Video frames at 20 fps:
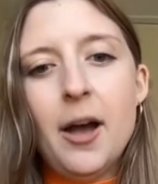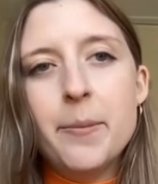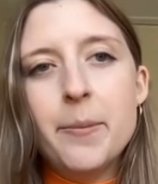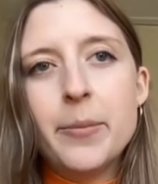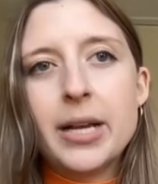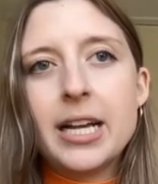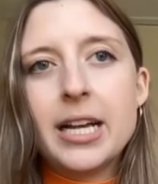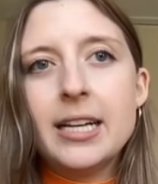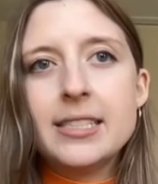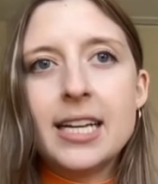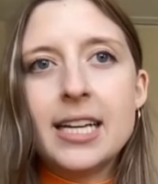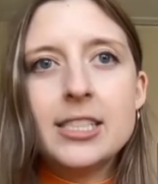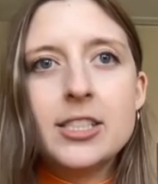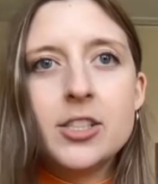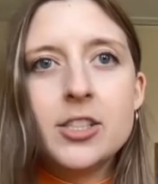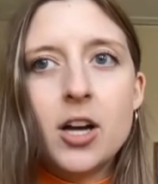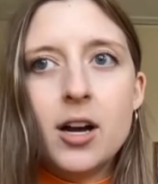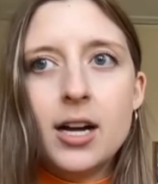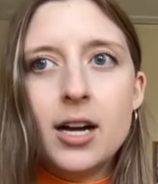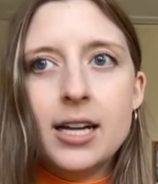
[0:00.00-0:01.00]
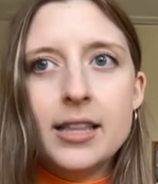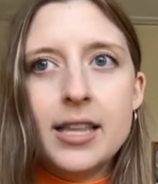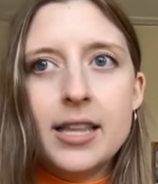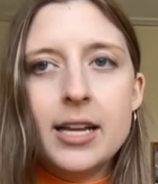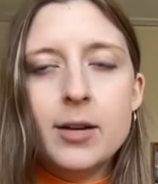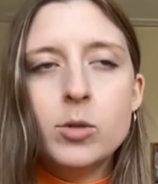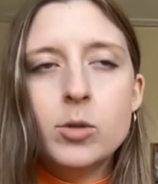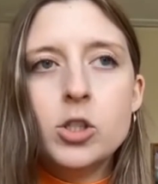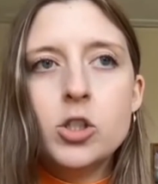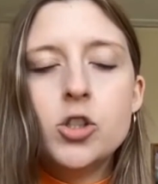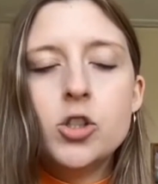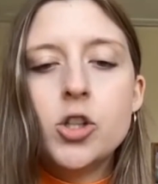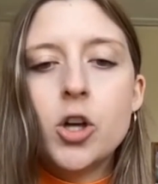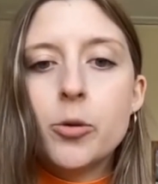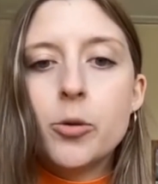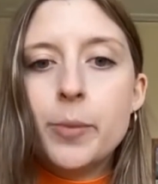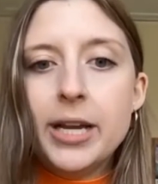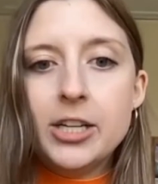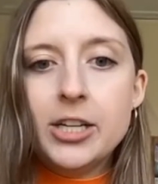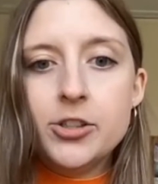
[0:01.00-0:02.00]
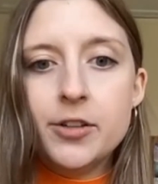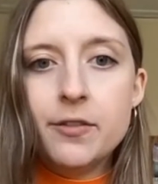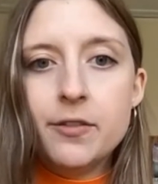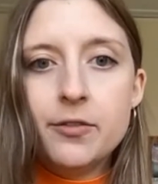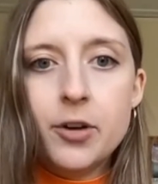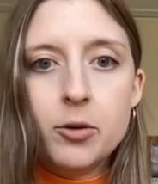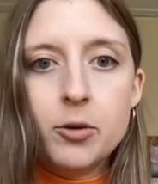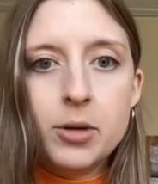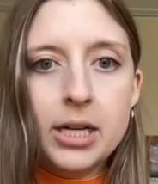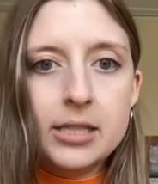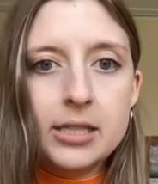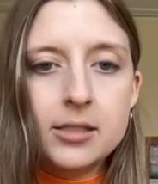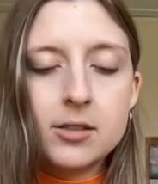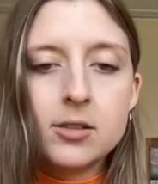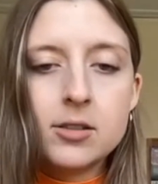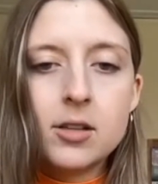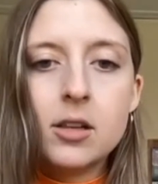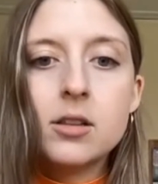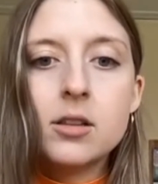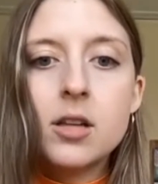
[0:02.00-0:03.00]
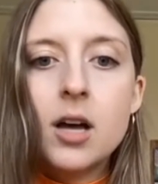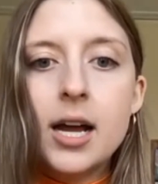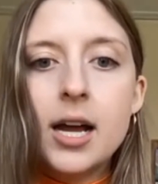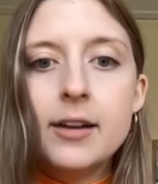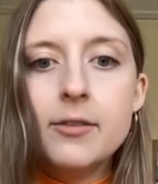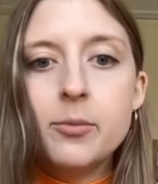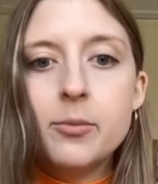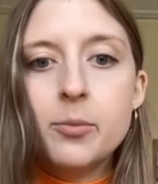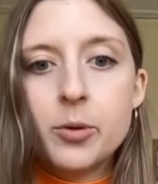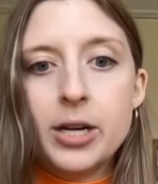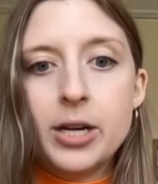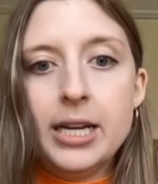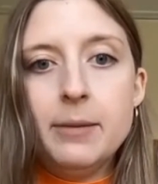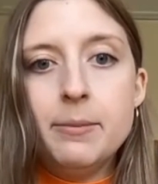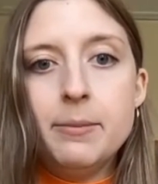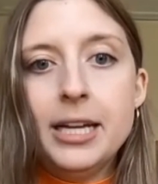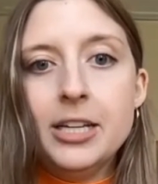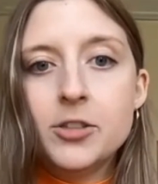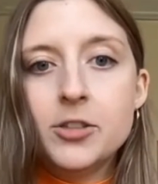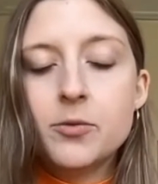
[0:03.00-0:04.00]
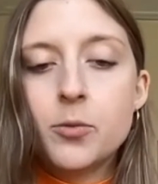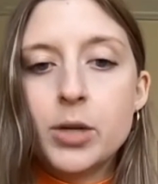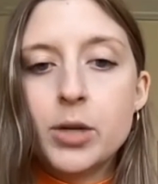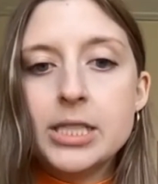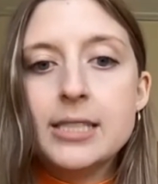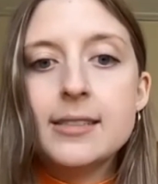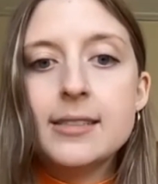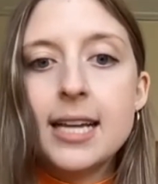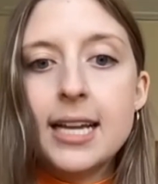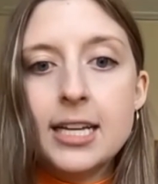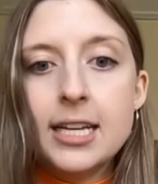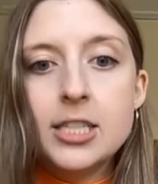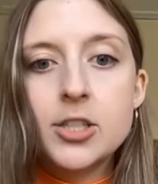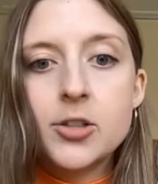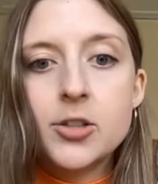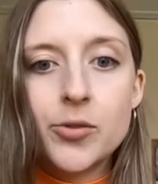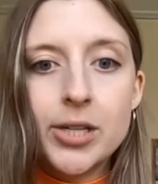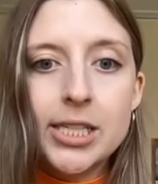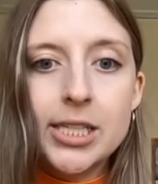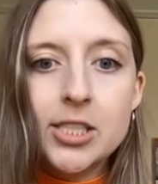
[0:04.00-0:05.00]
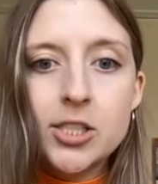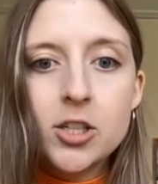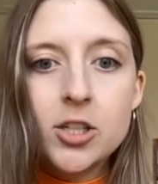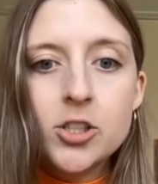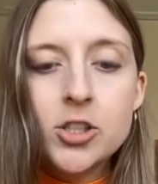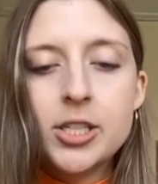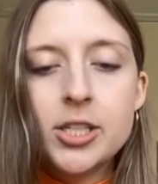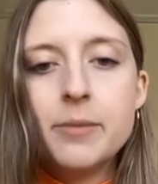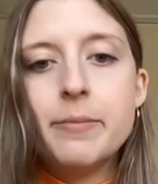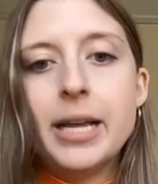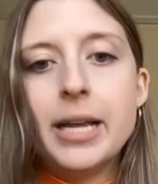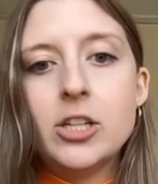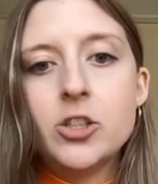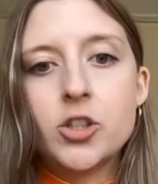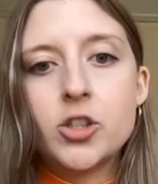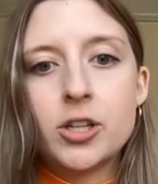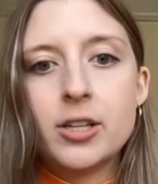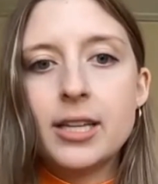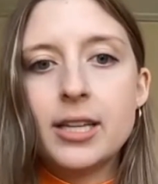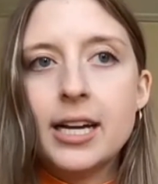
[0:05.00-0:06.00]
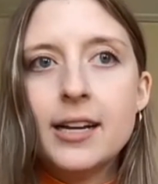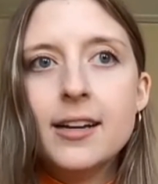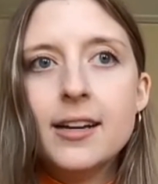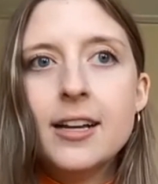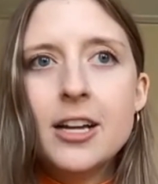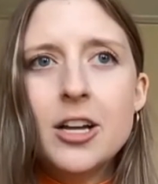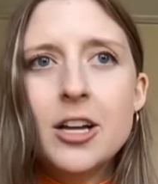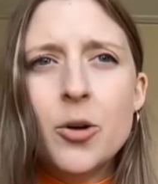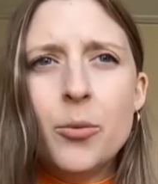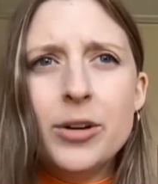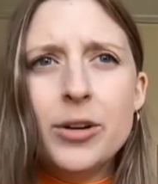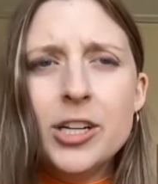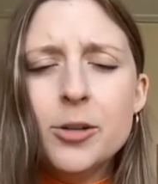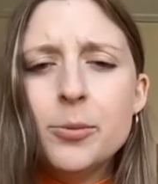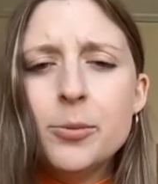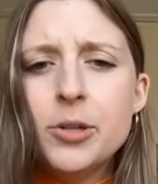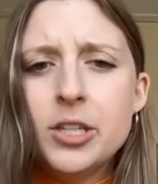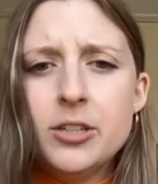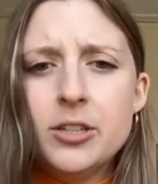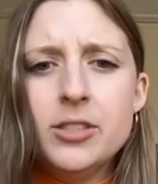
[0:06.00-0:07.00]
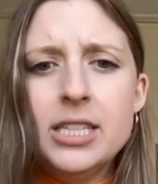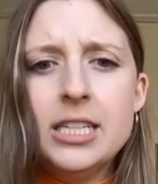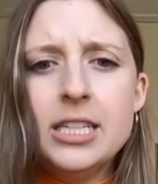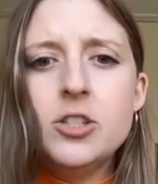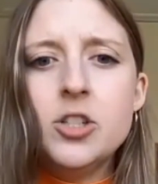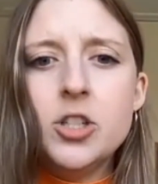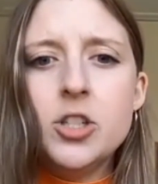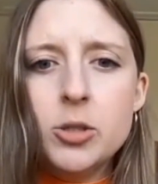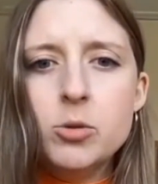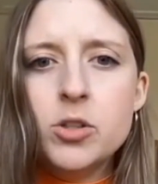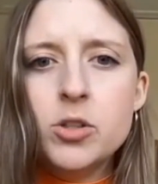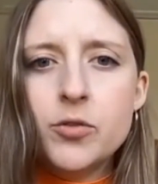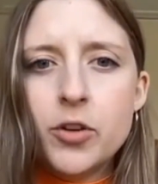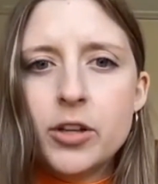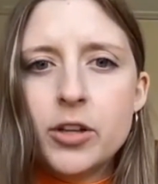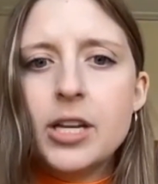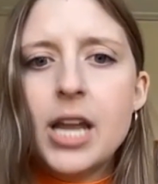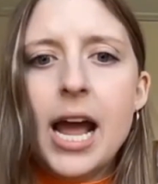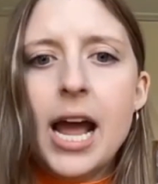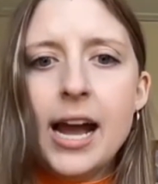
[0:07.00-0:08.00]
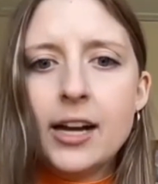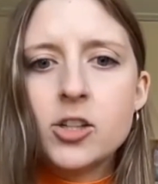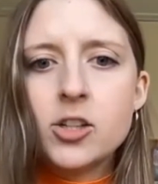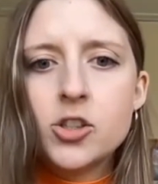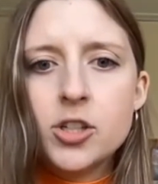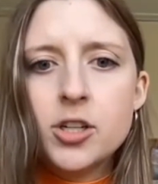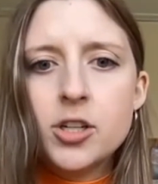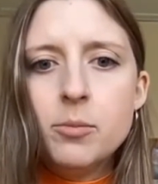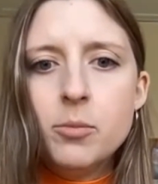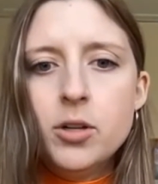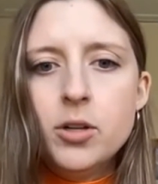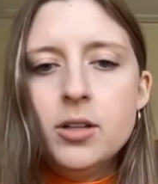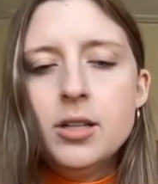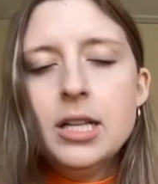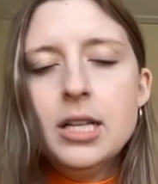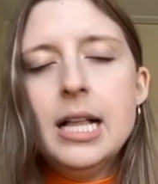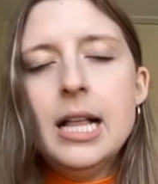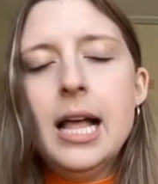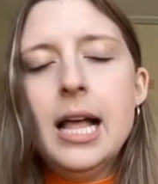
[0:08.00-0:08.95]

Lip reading: because I saw that it was so patient focused. There's a lot of bringing patient voices into research to make sure that what you're producing is useful and actionable,